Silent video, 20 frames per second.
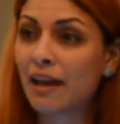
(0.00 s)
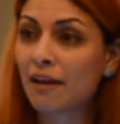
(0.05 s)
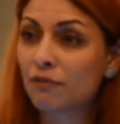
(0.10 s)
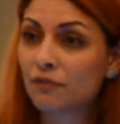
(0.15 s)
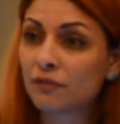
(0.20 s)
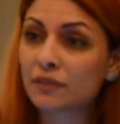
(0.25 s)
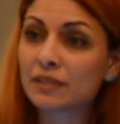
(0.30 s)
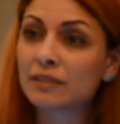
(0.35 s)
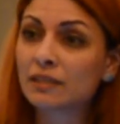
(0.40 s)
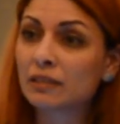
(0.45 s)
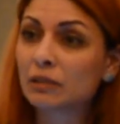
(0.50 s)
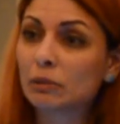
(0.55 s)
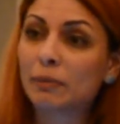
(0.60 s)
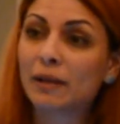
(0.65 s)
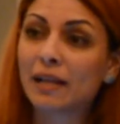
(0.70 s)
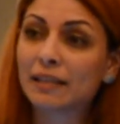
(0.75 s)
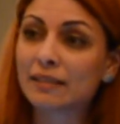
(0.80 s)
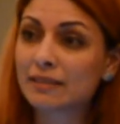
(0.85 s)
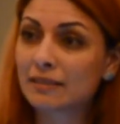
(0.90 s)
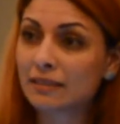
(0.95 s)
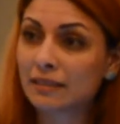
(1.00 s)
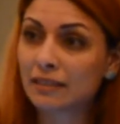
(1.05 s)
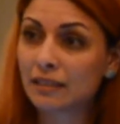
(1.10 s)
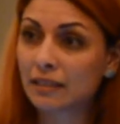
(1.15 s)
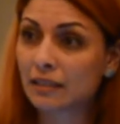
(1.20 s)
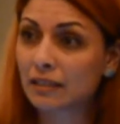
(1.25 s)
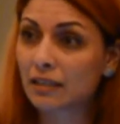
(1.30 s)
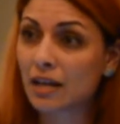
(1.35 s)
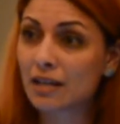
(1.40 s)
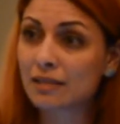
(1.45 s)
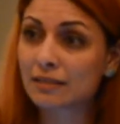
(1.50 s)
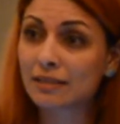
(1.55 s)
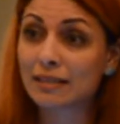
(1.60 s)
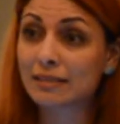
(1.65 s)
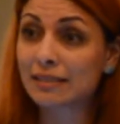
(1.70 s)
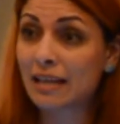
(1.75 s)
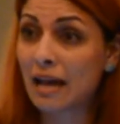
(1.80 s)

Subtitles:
every single Palestinian in Gaza as